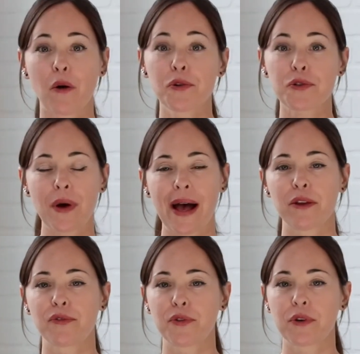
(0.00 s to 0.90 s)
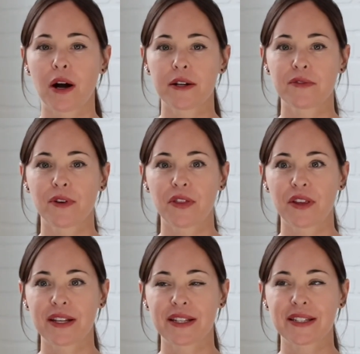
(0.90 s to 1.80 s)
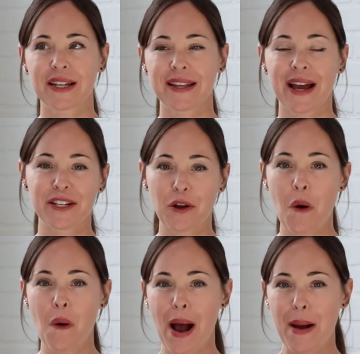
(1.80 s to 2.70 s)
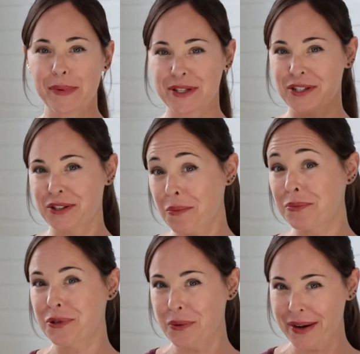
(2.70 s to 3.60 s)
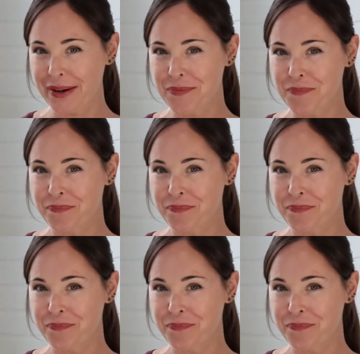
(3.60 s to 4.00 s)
I also add a few cards for the things that I know I must stop doing.